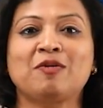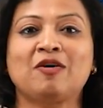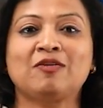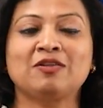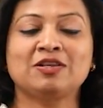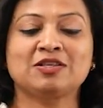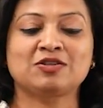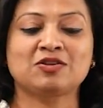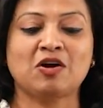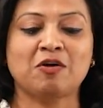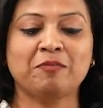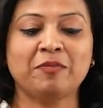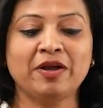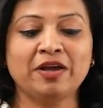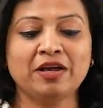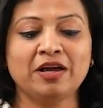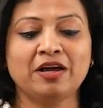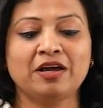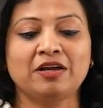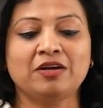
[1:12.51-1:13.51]
about this
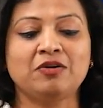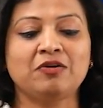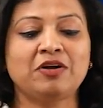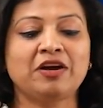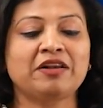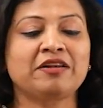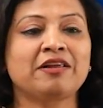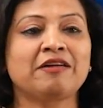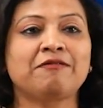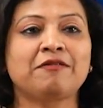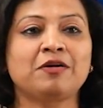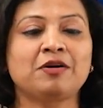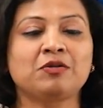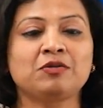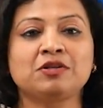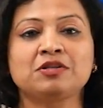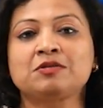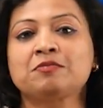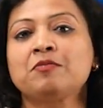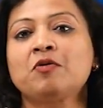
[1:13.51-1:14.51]
topic, you can refer
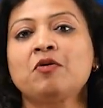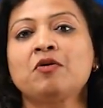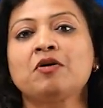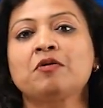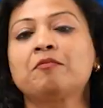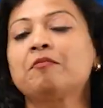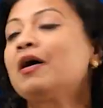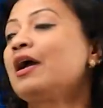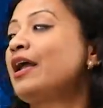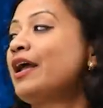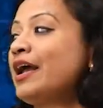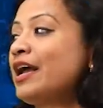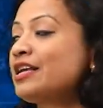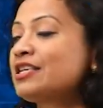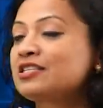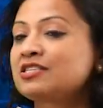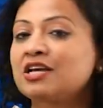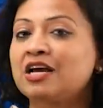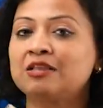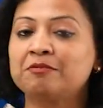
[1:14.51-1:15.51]
to this book by
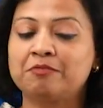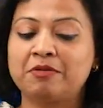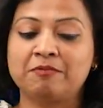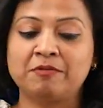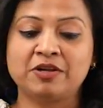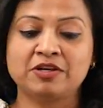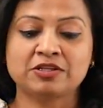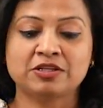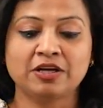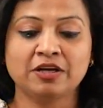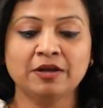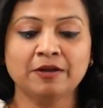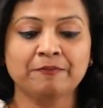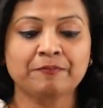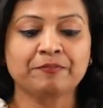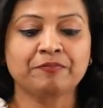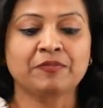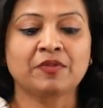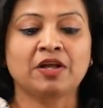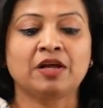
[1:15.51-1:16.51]
S. Chand Publishing
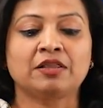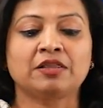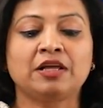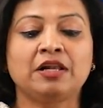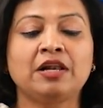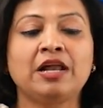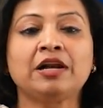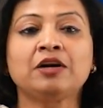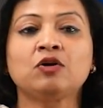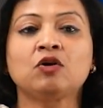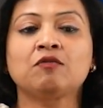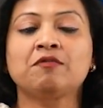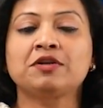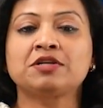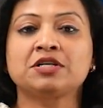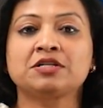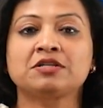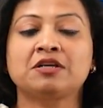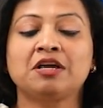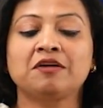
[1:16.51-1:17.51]
the link to
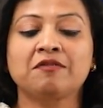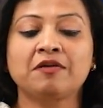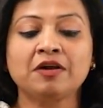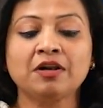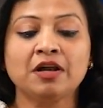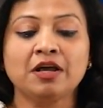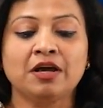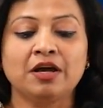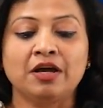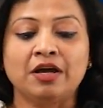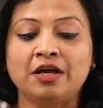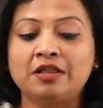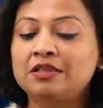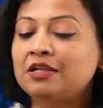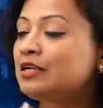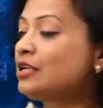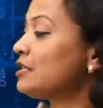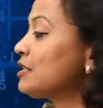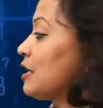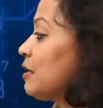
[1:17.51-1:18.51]
which is given in
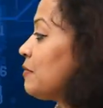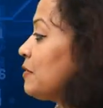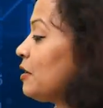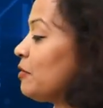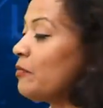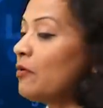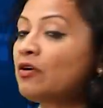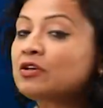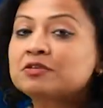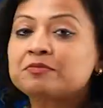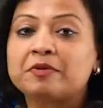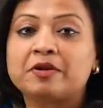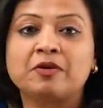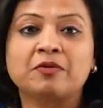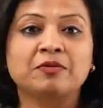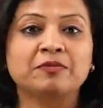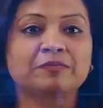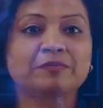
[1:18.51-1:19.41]
the description box below.